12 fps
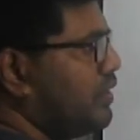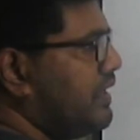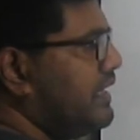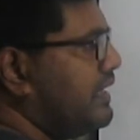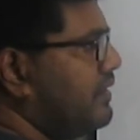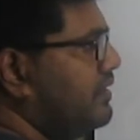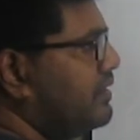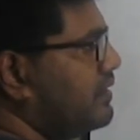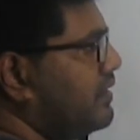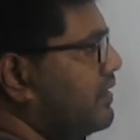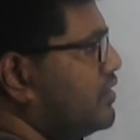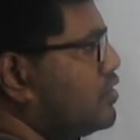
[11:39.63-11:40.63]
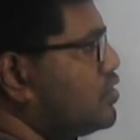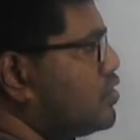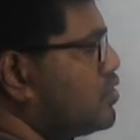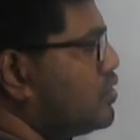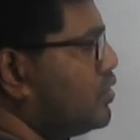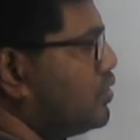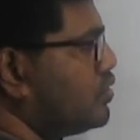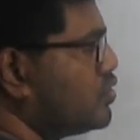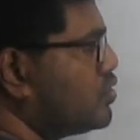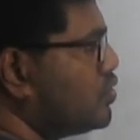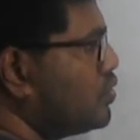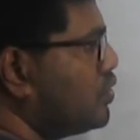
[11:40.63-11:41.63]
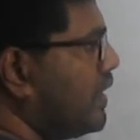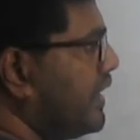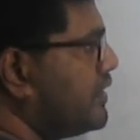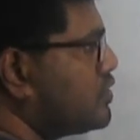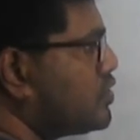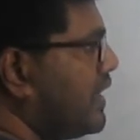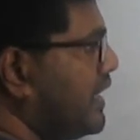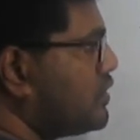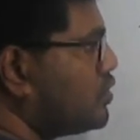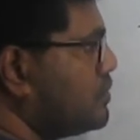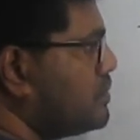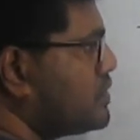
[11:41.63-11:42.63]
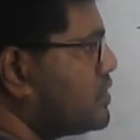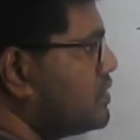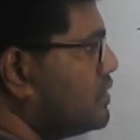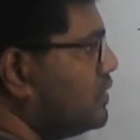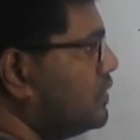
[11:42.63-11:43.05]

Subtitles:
here there are two hydrogen atoms.